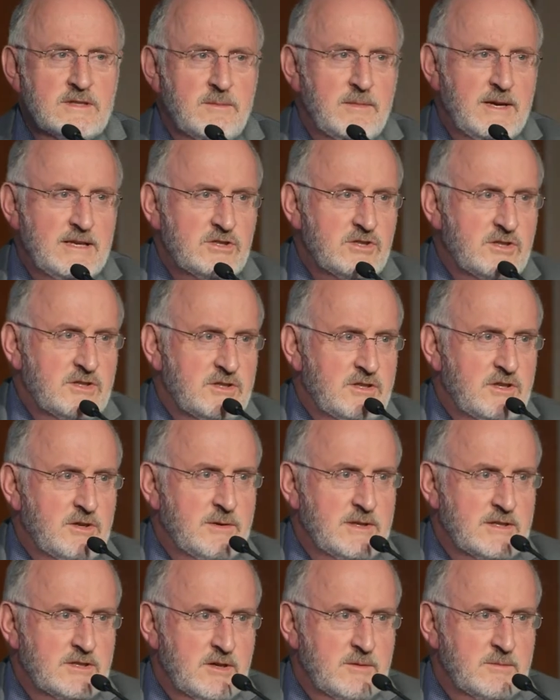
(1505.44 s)
to mention to you
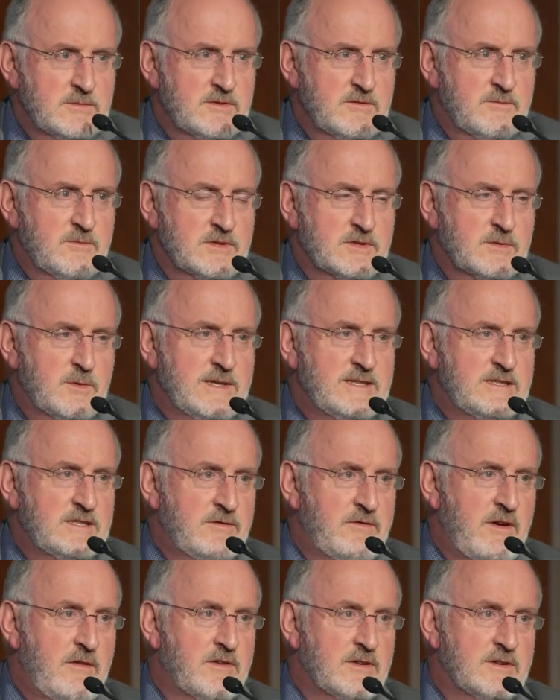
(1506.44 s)
in terms of
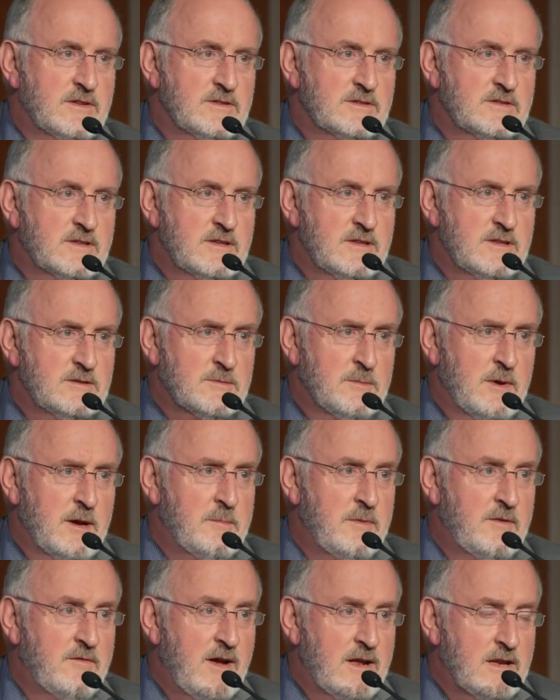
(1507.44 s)
persuasive evidence that this might
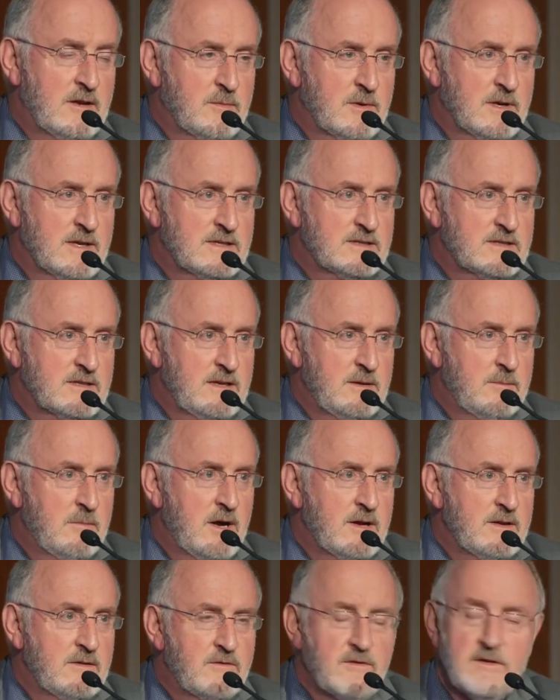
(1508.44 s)
be valuable is the
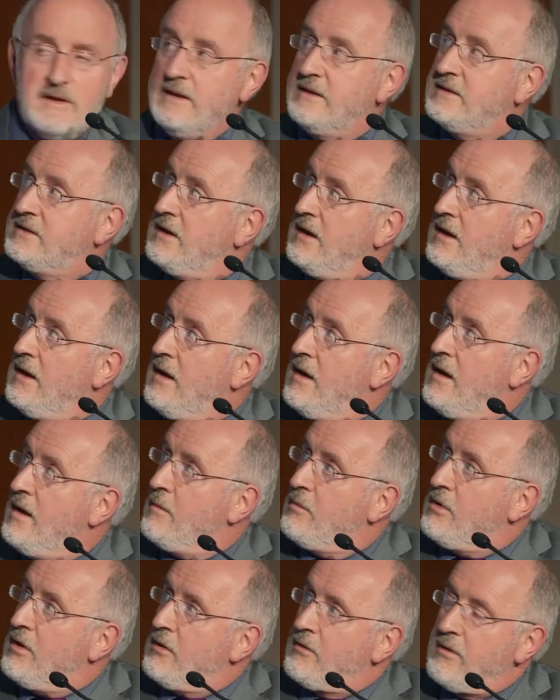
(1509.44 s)
MINDFIT
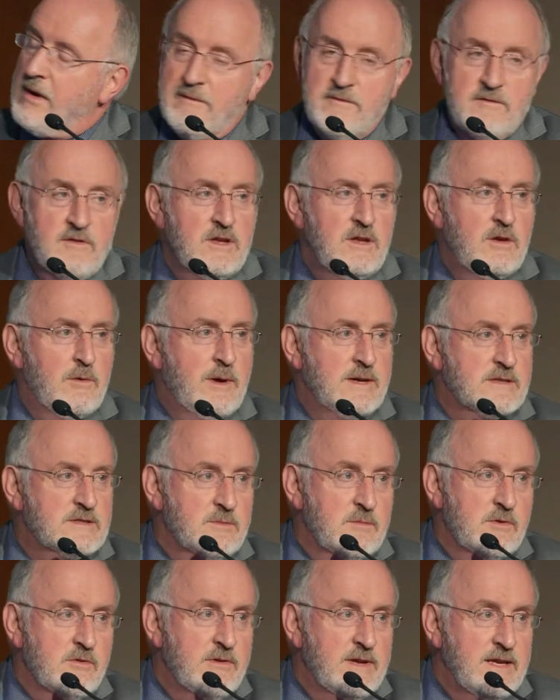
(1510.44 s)
program for US
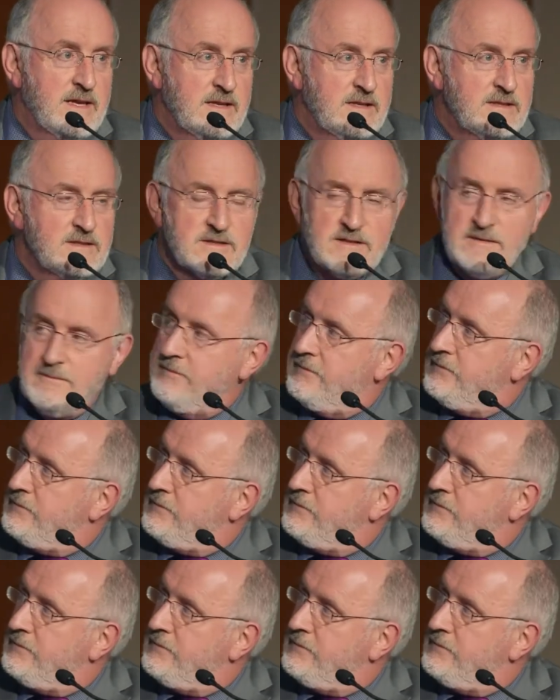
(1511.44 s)
Marines,